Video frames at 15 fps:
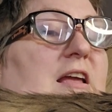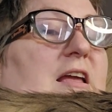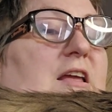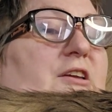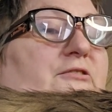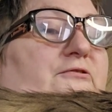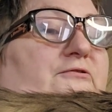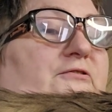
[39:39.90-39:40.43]

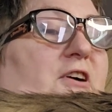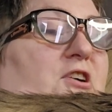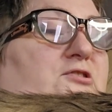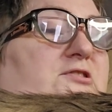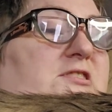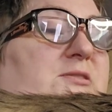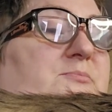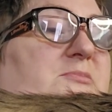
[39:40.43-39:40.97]
He
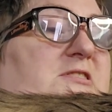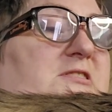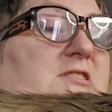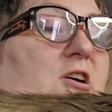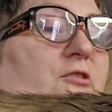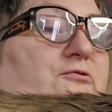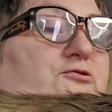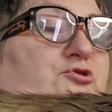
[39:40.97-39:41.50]
felt
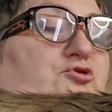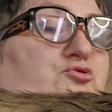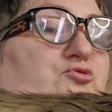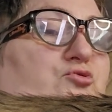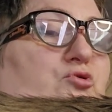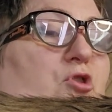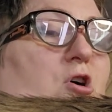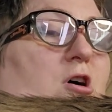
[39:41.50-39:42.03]
himself
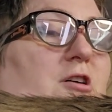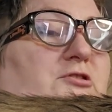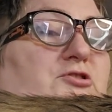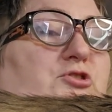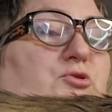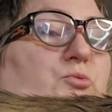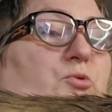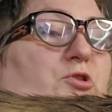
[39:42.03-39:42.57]
drawn
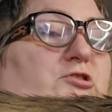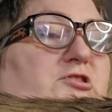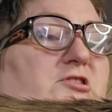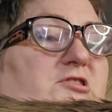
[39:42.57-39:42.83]
towards